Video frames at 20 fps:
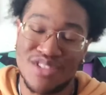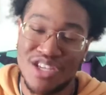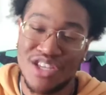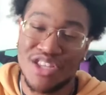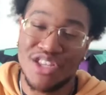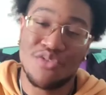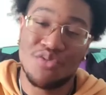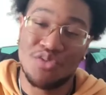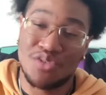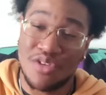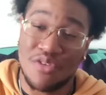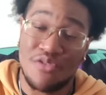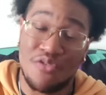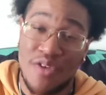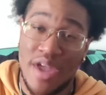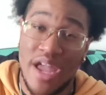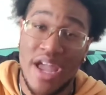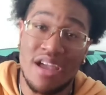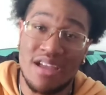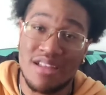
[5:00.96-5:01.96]
dealing with the
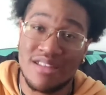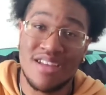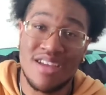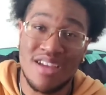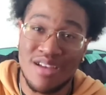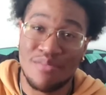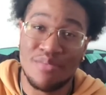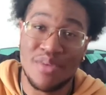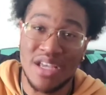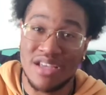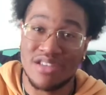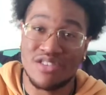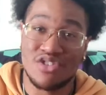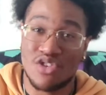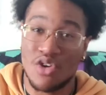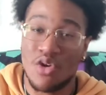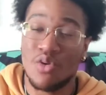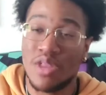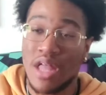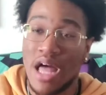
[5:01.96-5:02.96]
fan being
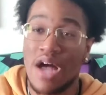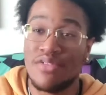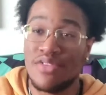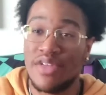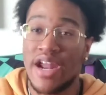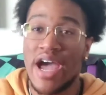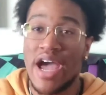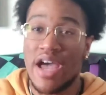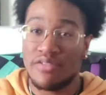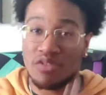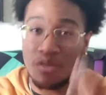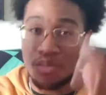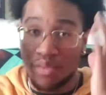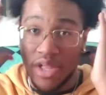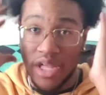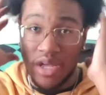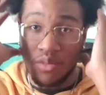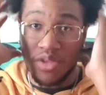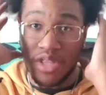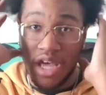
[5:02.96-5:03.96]
so loud that I have to
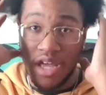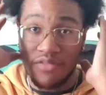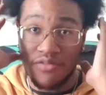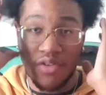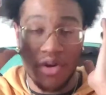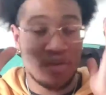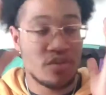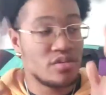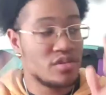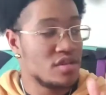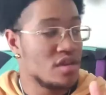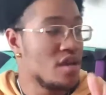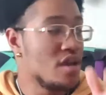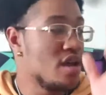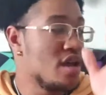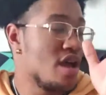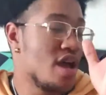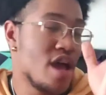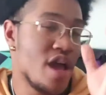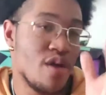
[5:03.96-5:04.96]
play with headphones,
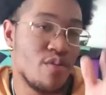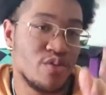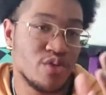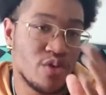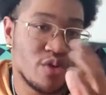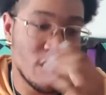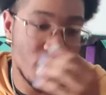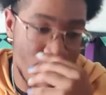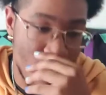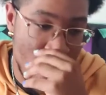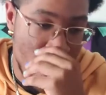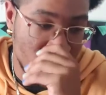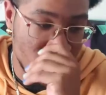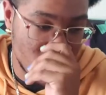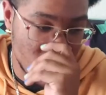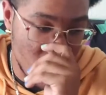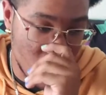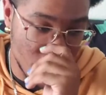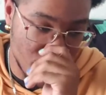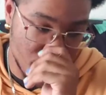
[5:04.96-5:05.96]
it was already bad
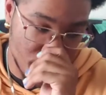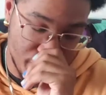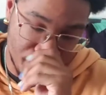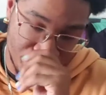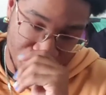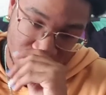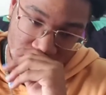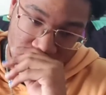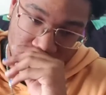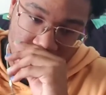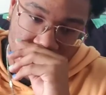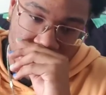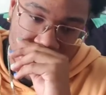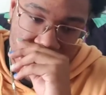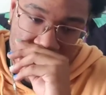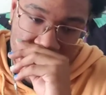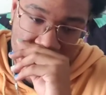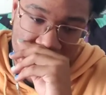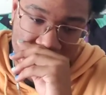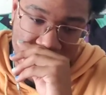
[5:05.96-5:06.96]
enough
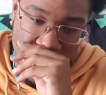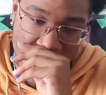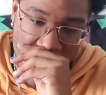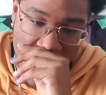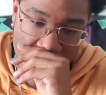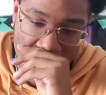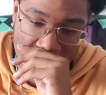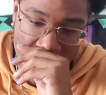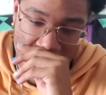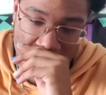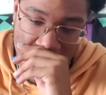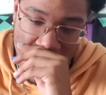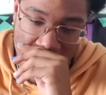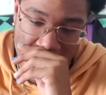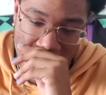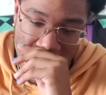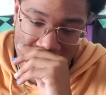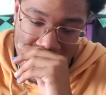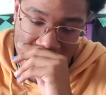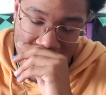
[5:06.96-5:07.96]
that
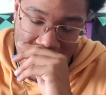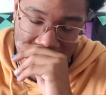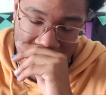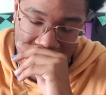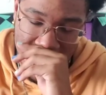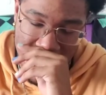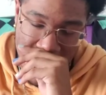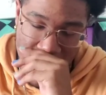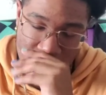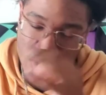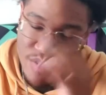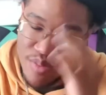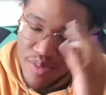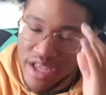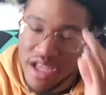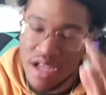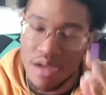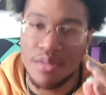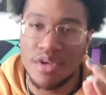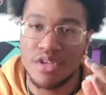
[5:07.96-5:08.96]
I was
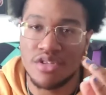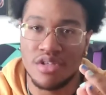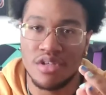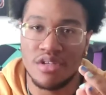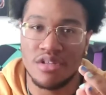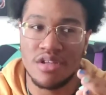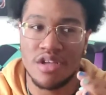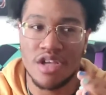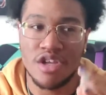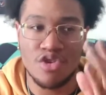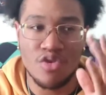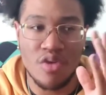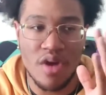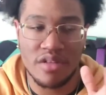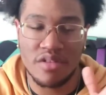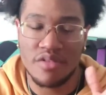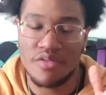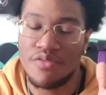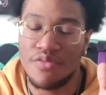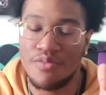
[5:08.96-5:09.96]
playing a mission, and you
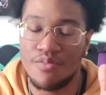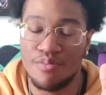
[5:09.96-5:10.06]
had to